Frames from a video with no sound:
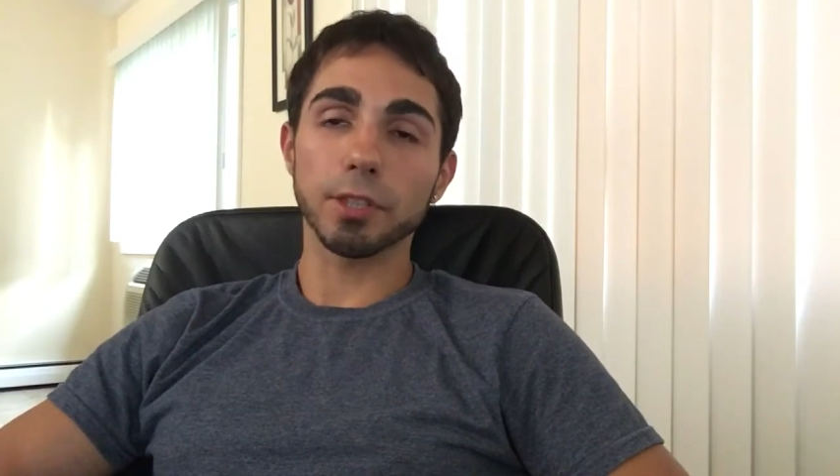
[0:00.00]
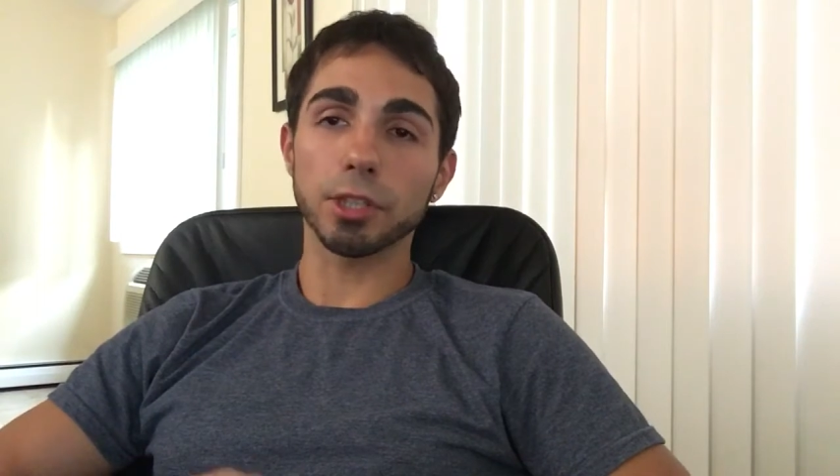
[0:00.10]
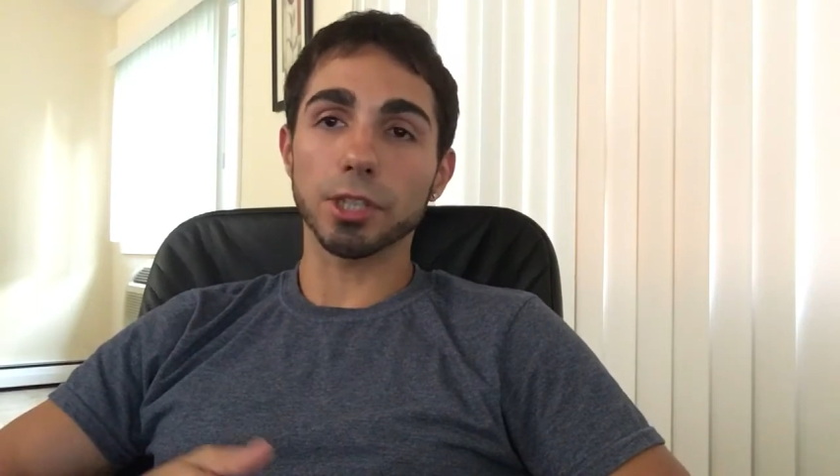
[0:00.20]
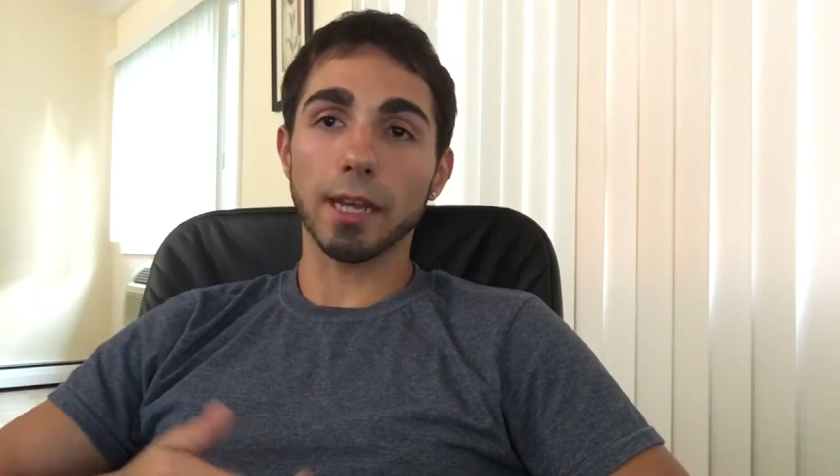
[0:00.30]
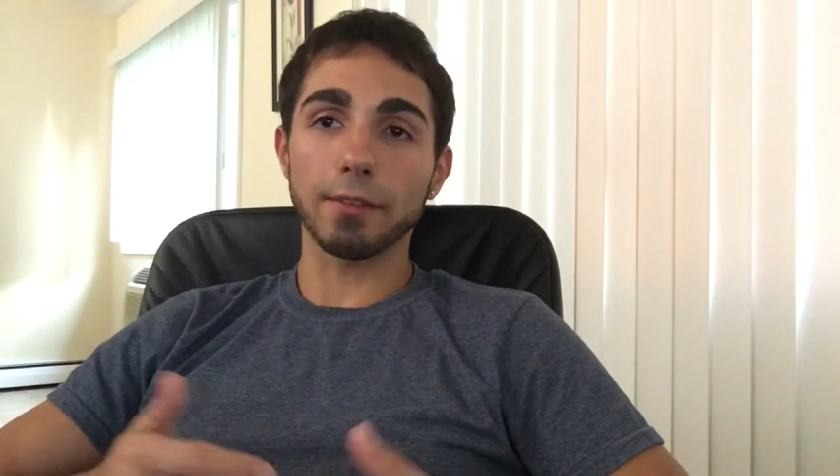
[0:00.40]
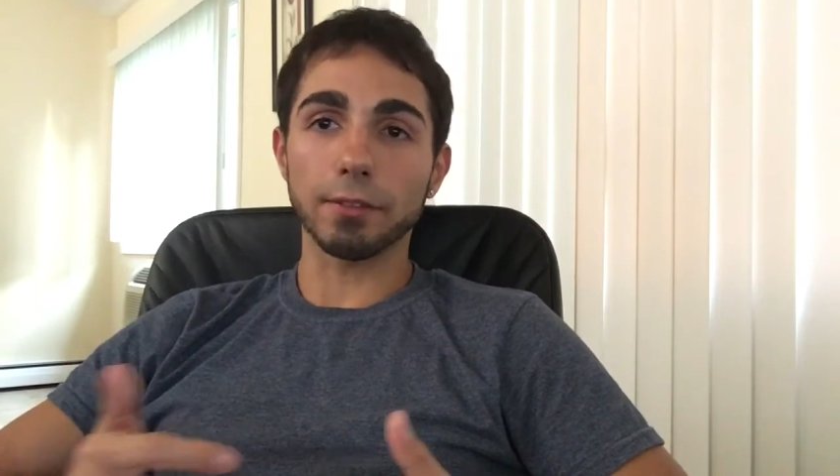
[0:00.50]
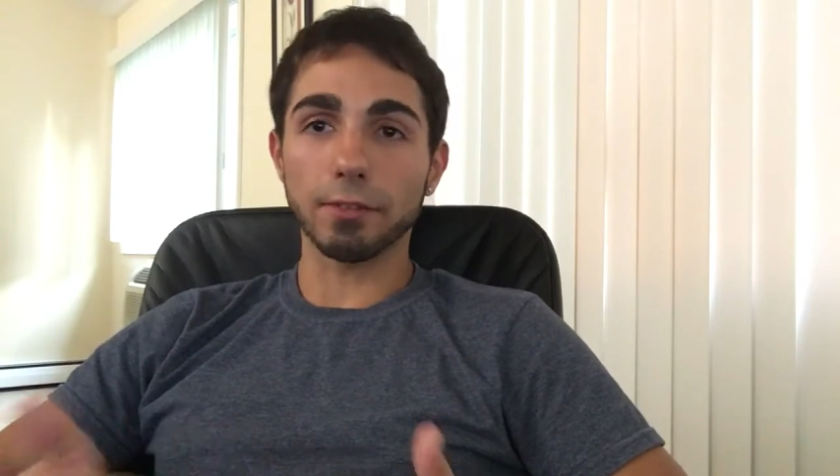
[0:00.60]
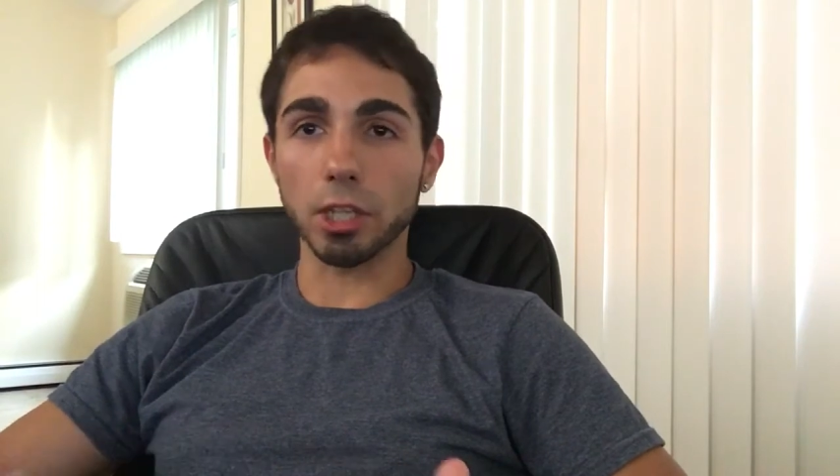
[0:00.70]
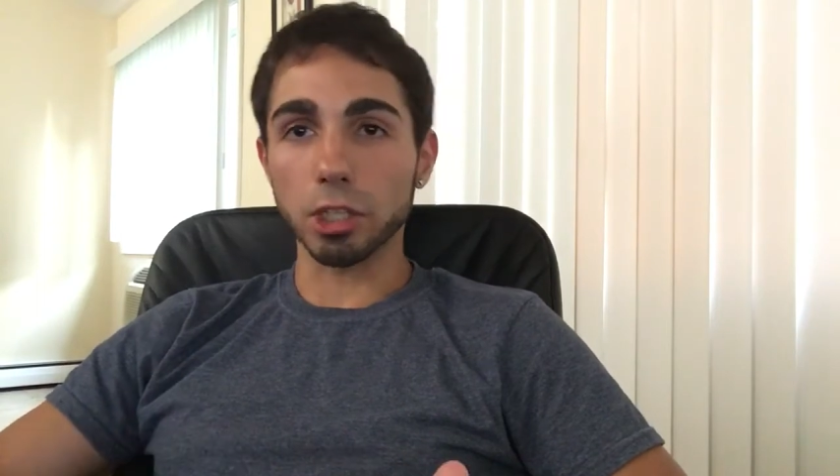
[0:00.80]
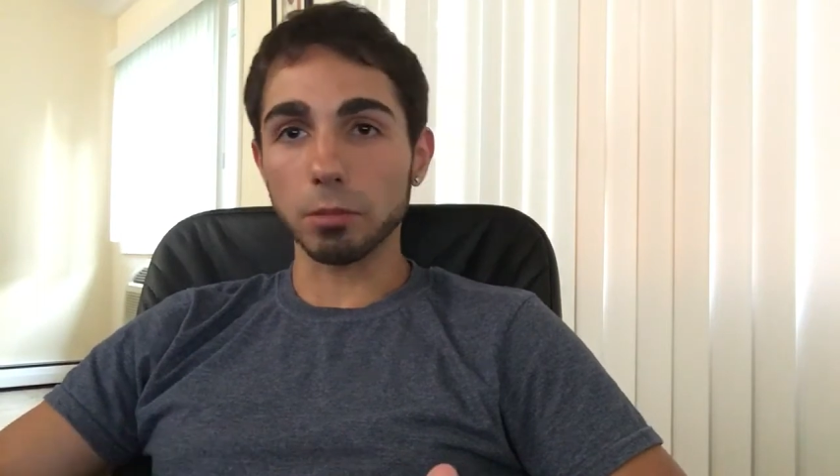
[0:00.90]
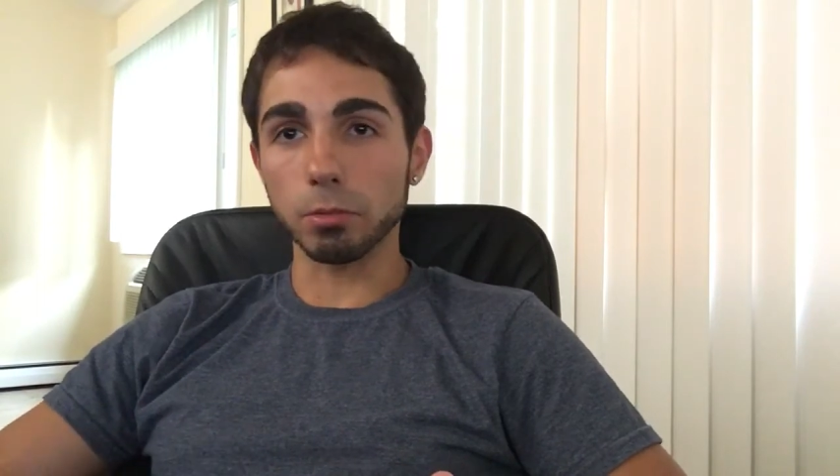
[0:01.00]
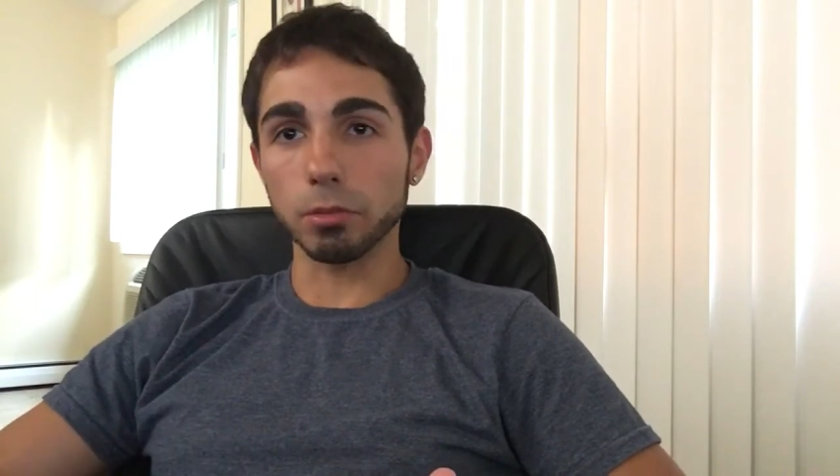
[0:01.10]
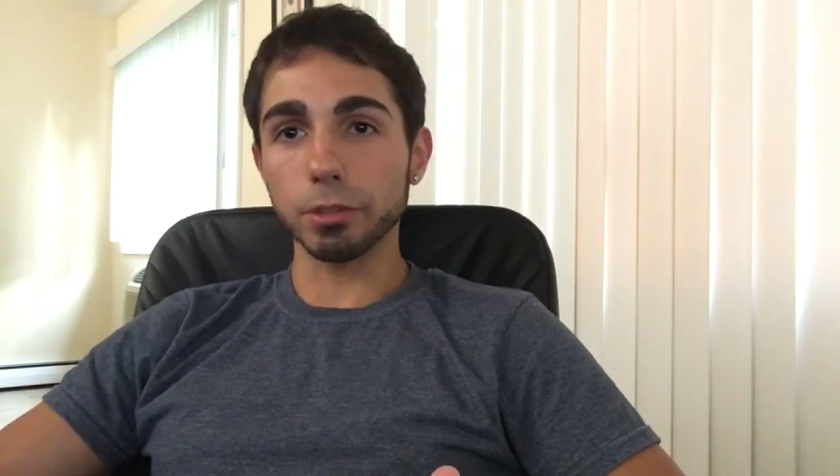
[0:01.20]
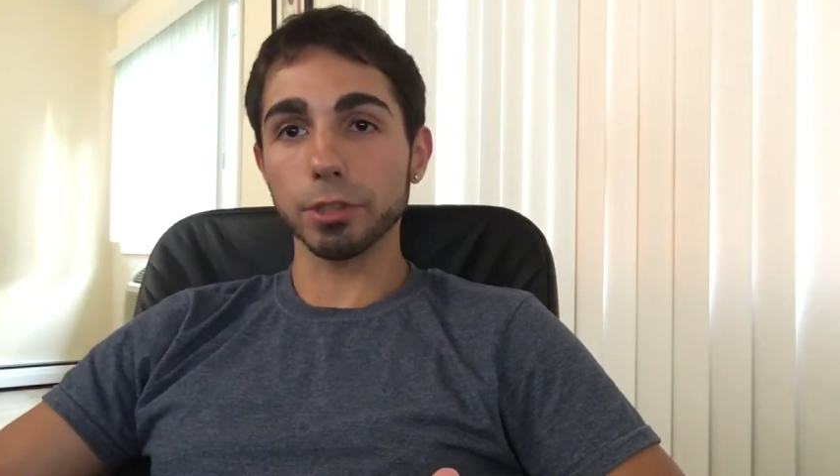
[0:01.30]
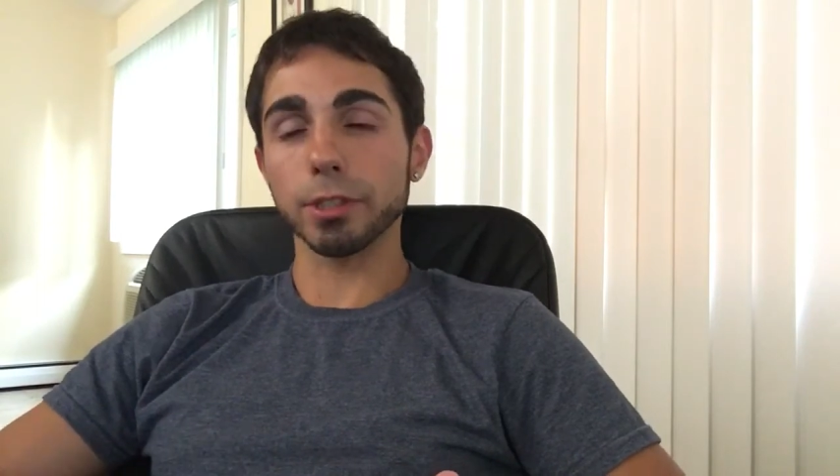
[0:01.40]
You're just having
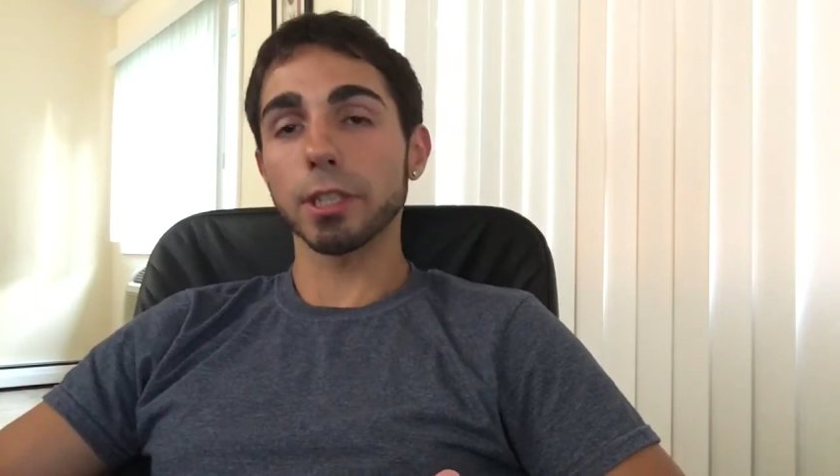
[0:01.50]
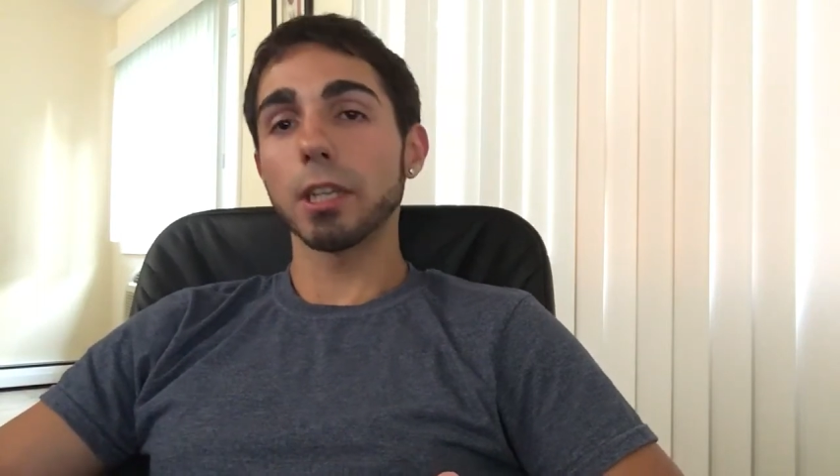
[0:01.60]
vegetables